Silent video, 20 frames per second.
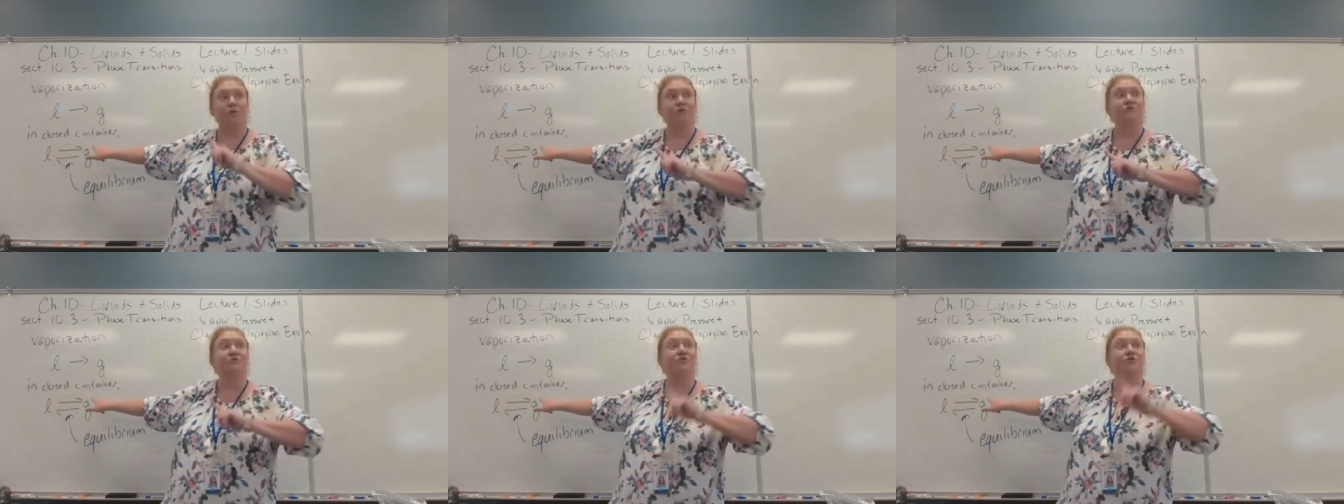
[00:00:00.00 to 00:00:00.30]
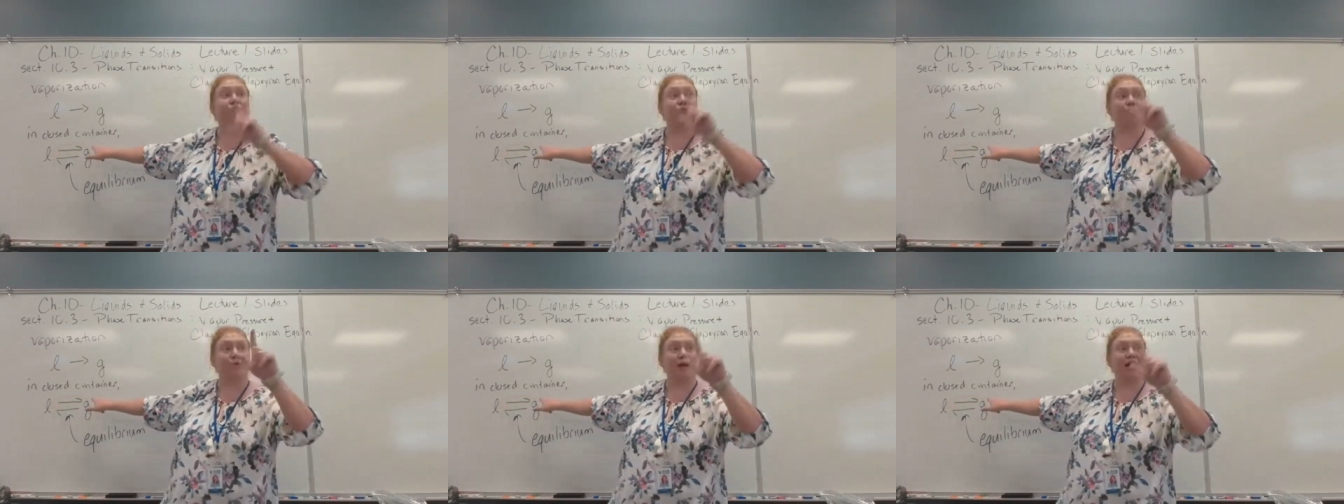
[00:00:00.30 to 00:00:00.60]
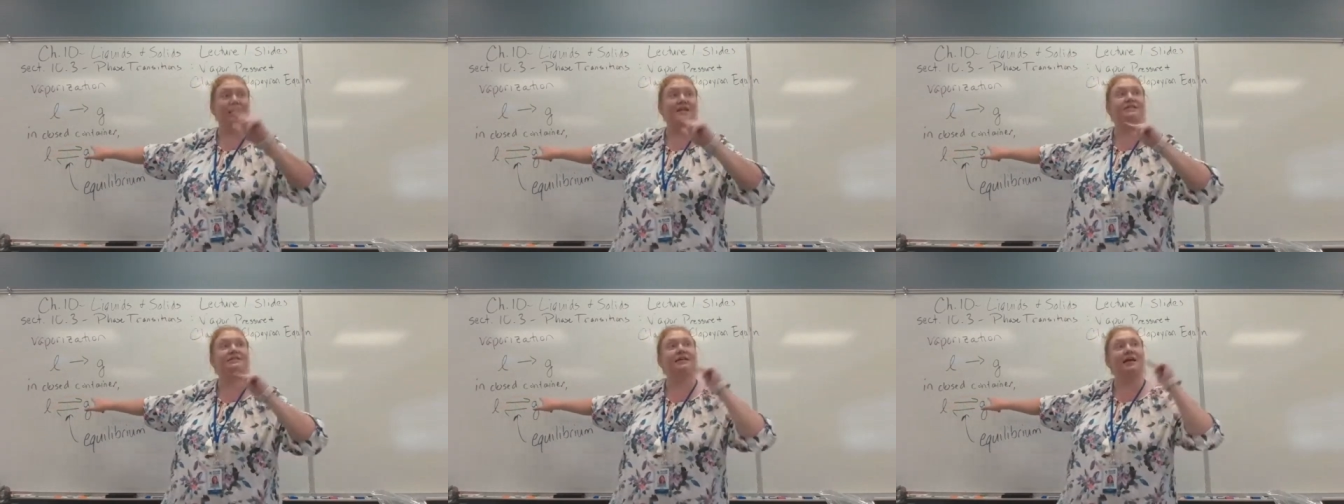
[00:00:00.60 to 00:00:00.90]
equals
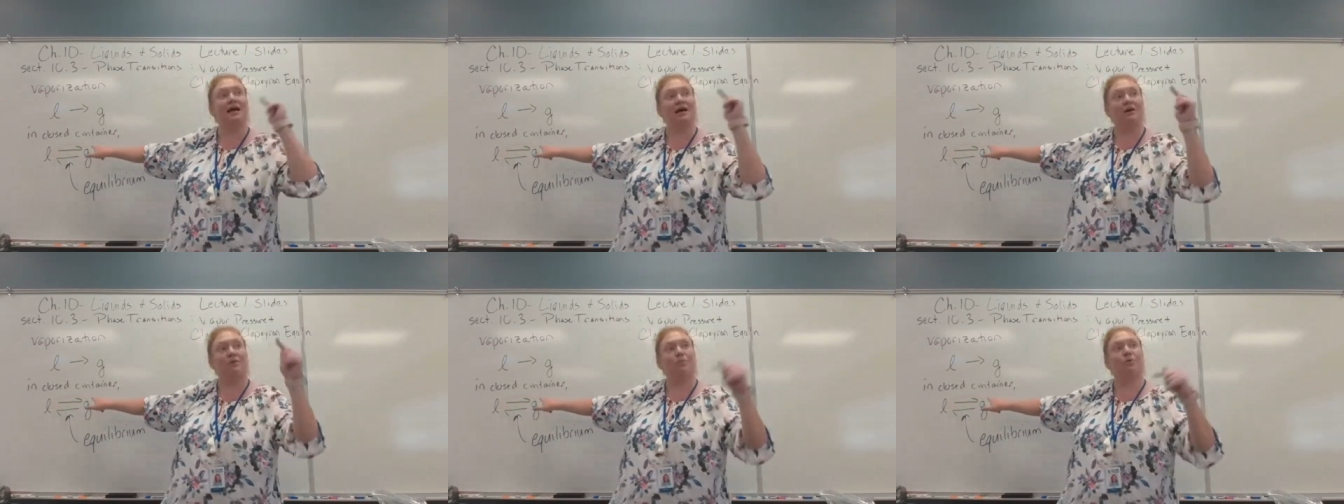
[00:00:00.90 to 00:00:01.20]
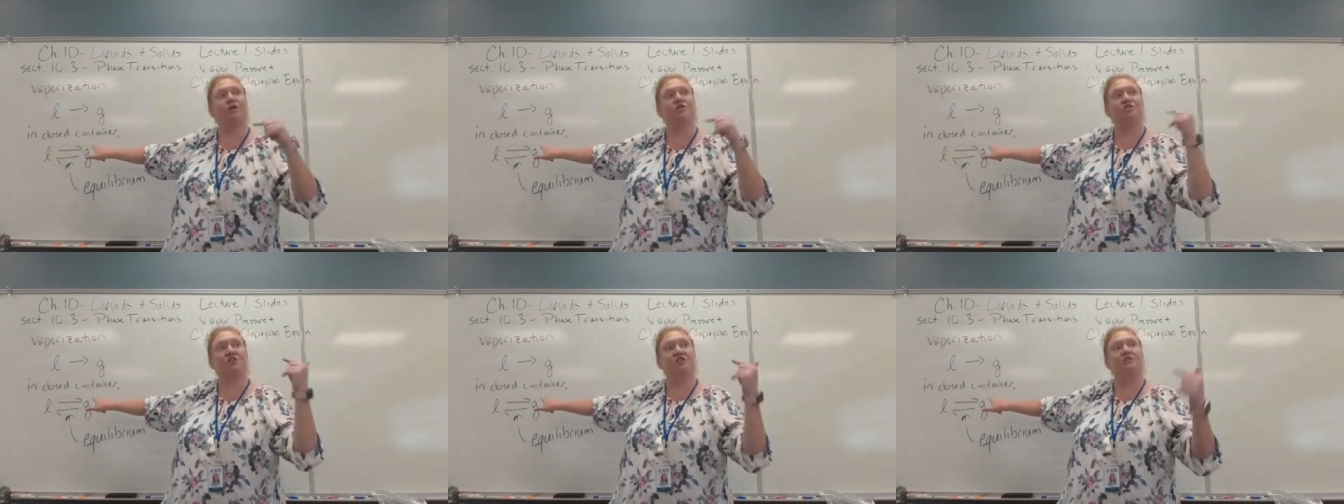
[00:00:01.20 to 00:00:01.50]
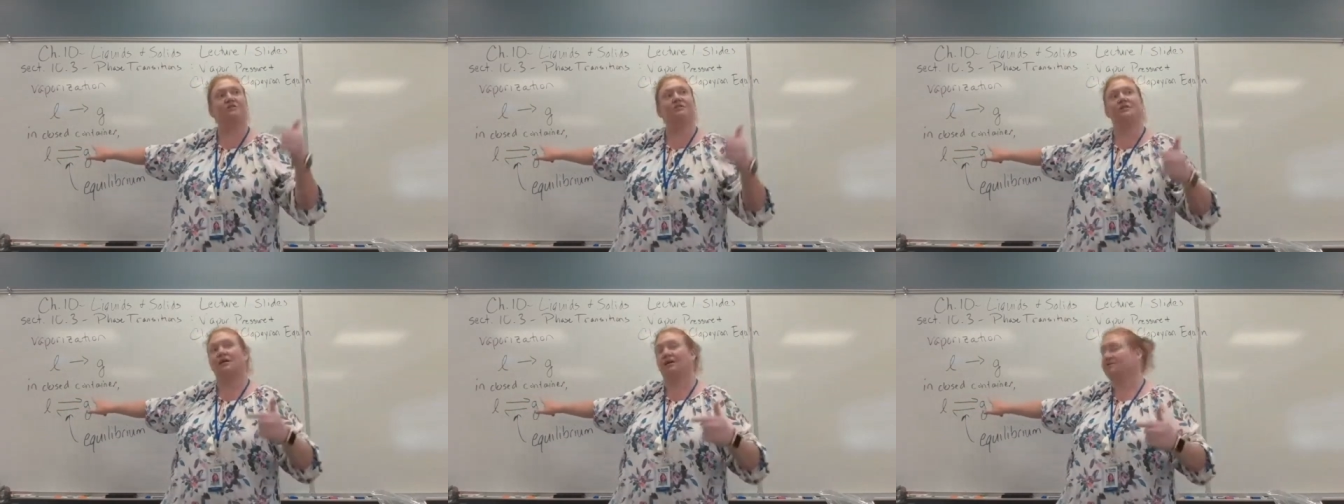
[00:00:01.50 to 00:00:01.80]
the rate at
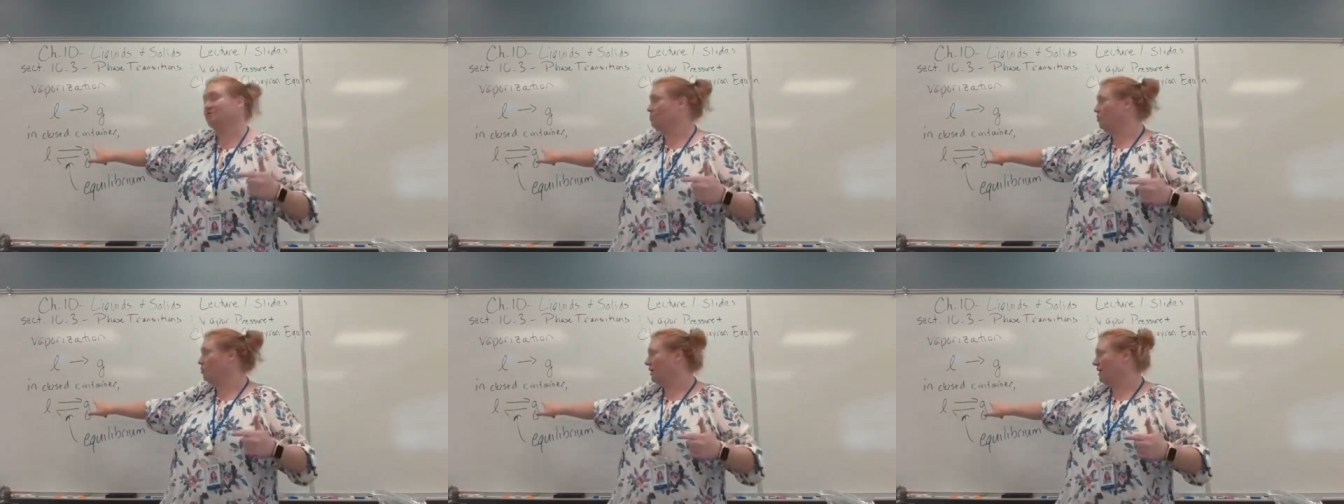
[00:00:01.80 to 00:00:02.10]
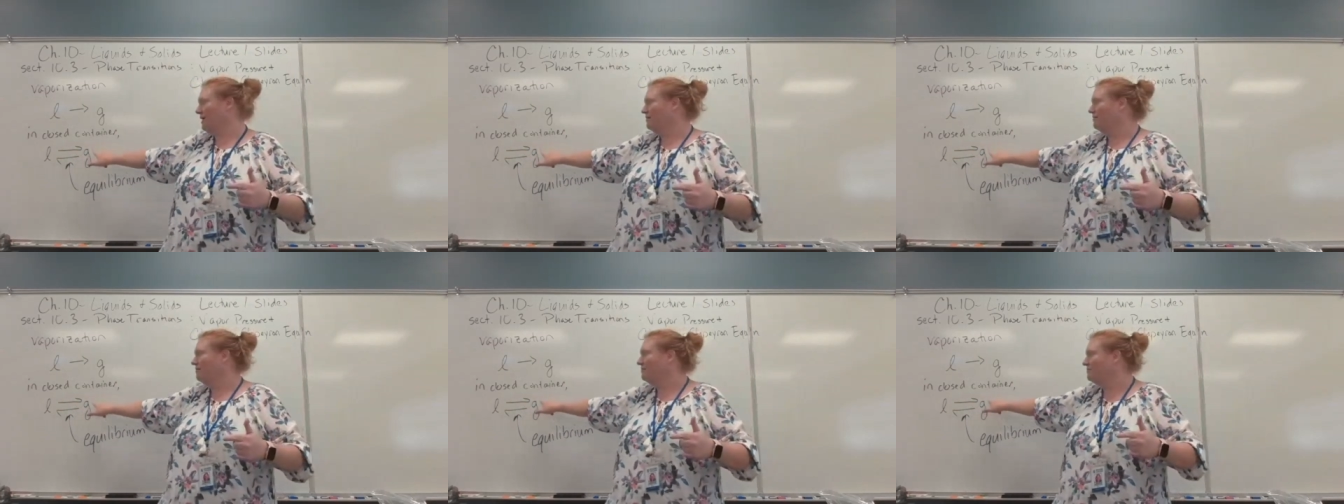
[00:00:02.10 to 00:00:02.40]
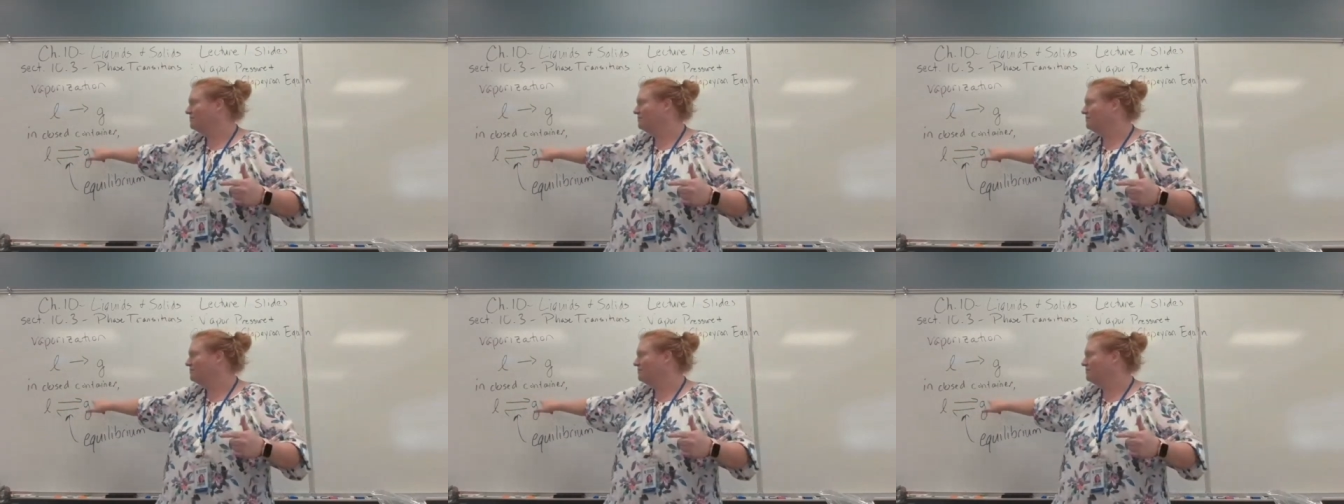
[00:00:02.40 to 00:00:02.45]
which it does